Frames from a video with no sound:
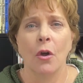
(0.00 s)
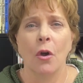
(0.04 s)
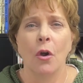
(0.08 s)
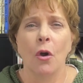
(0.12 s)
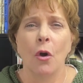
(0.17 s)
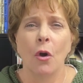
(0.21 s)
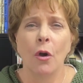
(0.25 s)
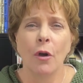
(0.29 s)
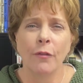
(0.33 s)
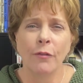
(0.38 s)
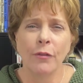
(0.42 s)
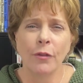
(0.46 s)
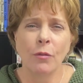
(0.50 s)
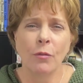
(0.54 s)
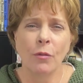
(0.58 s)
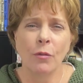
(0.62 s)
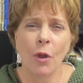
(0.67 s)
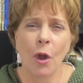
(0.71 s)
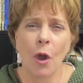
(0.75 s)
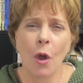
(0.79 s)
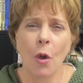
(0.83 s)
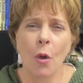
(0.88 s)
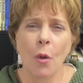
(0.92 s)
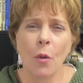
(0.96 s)
or if you
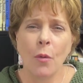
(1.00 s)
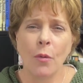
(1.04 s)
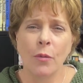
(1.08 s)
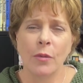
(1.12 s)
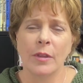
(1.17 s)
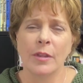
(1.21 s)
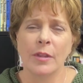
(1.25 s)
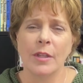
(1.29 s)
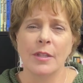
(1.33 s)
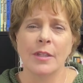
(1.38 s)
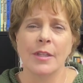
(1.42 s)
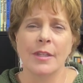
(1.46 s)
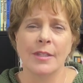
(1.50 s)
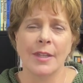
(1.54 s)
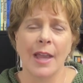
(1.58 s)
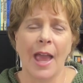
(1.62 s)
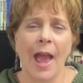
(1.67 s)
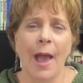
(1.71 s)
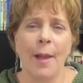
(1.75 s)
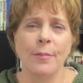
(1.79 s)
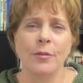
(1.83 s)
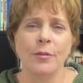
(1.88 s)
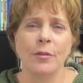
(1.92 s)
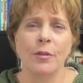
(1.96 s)
know that this is
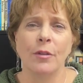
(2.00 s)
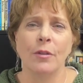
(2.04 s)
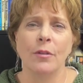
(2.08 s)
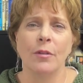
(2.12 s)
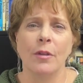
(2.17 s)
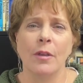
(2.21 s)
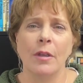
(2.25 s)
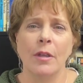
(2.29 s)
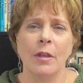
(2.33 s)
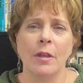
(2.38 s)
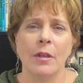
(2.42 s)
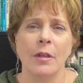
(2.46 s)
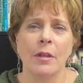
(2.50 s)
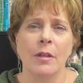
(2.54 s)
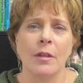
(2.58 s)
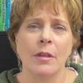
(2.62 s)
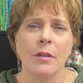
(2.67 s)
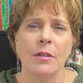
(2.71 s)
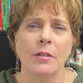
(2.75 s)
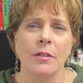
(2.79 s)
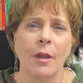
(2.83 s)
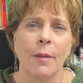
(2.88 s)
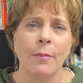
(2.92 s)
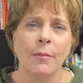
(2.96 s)
absolutely
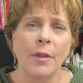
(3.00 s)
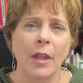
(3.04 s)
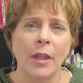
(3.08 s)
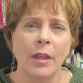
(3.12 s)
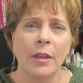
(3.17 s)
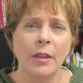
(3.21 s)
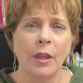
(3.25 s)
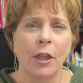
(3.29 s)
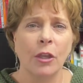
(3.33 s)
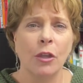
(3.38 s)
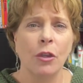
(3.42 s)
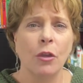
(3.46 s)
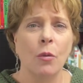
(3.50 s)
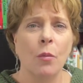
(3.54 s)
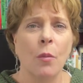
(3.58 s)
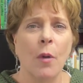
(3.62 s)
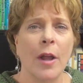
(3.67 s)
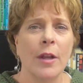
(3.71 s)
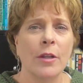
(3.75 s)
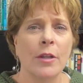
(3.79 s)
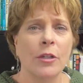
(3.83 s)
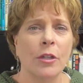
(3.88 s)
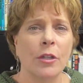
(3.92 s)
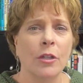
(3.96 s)
something that you
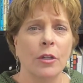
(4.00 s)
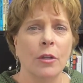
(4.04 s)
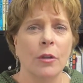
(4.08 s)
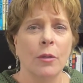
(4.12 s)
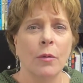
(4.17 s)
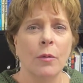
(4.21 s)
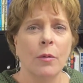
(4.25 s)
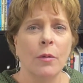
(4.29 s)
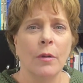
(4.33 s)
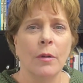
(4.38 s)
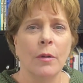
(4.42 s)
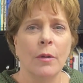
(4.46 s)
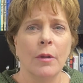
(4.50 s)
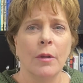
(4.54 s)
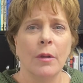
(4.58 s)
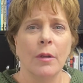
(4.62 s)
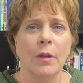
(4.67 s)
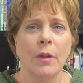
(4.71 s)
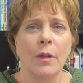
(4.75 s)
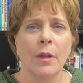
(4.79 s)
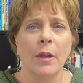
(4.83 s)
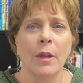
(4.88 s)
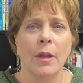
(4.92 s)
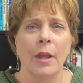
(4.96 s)
want to do
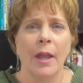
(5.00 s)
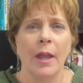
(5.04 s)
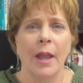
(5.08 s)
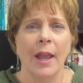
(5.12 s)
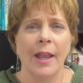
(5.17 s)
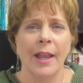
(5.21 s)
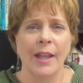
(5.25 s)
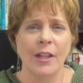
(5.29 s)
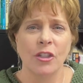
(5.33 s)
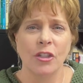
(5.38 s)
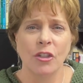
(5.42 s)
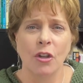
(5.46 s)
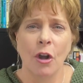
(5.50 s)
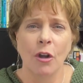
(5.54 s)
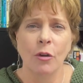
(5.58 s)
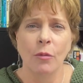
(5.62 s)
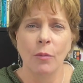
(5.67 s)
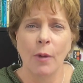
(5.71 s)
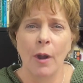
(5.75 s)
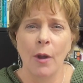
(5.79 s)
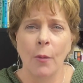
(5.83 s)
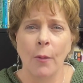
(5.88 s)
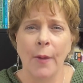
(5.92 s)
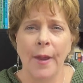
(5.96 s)
and get started
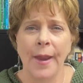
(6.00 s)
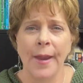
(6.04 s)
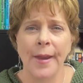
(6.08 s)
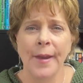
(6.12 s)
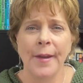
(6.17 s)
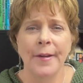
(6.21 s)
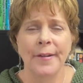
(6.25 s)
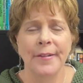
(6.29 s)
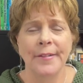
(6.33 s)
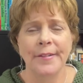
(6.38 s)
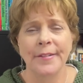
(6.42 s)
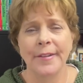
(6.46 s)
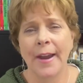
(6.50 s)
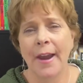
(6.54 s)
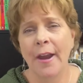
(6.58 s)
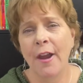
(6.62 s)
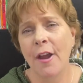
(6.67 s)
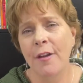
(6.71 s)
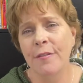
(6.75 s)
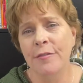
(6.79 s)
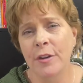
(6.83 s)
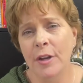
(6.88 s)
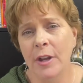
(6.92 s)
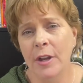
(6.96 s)
right away, I
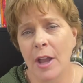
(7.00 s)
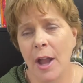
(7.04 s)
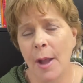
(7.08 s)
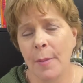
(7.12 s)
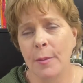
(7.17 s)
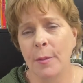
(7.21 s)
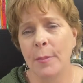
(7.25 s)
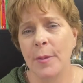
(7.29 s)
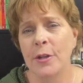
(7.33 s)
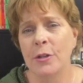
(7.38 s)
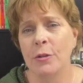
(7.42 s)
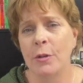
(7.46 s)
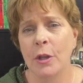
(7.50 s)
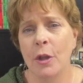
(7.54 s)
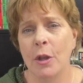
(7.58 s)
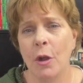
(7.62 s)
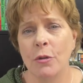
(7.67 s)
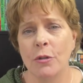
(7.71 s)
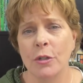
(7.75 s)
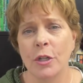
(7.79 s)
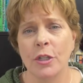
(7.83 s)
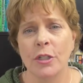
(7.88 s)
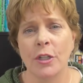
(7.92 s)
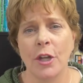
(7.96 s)
offer a complimentary
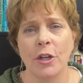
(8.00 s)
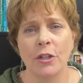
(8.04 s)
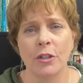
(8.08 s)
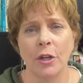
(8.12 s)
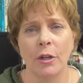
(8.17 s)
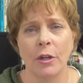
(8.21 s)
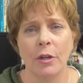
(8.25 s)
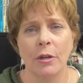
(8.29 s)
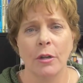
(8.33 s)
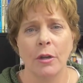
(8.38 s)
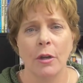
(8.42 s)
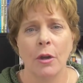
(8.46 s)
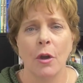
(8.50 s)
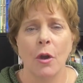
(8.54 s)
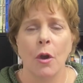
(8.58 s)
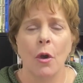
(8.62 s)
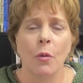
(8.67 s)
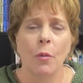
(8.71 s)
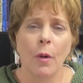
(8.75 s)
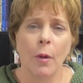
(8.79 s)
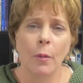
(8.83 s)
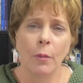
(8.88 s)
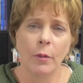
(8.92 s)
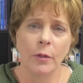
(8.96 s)
coaching session
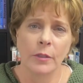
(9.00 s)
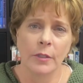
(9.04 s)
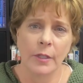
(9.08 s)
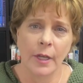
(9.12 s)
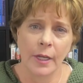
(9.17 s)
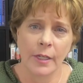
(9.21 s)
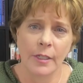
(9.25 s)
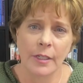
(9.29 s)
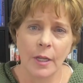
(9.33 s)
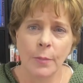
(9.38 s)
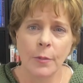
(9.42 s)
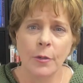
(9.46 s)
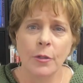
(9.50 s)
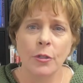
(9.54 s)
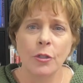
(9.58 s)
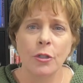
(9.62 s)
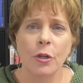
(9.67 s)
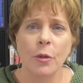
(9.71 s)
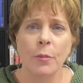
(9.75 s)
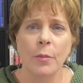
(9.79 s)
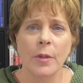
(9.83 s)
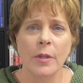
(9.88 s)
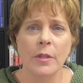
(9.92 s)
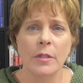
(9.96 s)
where we'll dig deep into
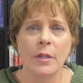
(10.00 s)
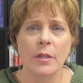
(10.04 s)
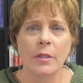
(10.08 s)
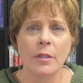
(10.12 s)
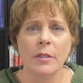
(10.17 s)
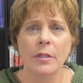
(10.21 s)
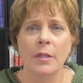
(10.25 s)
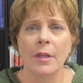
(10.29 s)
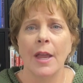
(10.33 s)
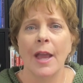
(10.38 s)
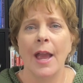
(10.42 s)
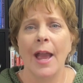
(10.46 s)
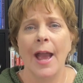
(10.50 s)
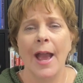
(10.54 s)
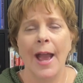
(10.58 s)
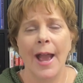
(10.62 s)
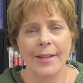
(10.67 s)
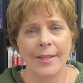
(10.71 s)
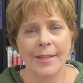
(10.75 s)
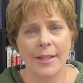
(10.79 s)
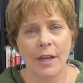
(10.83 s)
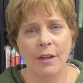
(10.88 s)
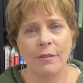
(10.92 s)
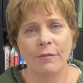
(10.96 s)
your business,
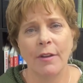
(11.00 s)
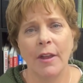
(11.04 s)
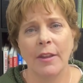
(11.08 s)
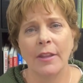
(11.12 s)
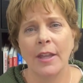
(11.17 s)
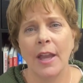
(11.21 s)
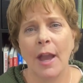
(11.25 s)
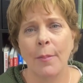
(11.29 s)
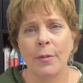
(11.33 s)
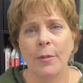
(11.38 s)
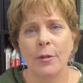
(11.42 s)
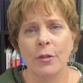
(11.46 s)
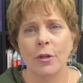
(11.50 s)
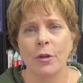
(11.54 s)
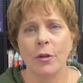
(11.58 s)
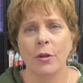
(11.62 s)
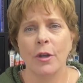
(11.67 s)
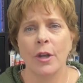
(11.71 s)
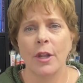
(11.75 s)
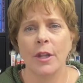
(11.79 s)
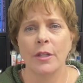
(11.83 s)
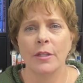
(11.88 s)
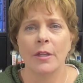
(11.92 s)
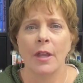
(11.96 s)
identify the
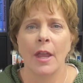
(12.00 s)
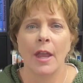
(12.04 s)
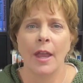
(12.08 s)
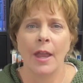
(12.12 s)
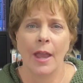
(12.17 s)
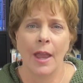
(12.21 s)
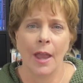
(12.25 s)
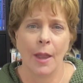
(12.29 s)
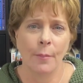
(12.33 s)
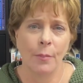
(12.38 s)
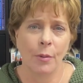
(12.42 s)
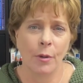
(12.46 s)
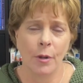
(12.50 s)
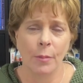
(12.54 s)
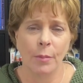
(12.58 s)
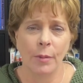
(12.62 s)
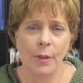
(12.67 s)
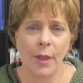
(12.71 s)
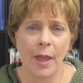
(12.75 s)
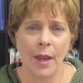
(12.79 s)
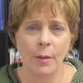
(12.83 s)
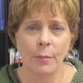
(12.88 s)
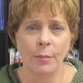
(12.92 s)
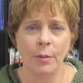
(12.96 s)
opportunities, and put a
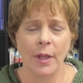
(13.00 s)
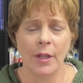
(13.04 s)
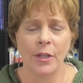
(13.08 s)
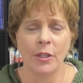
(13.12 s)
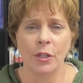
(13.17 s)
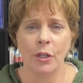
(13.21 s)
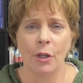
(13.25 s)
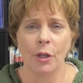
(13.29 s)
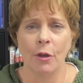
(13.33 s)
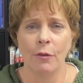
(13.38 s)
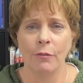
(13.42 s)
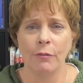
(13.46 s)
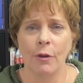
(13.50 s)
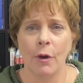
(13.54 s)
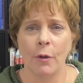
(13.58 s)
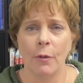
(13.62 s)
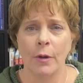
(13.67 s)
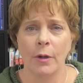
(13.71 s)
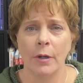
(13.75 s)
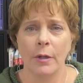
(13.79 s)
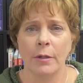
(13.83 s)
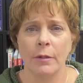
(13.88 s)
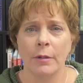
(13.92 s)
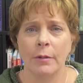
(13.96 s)
plan in place to go forward.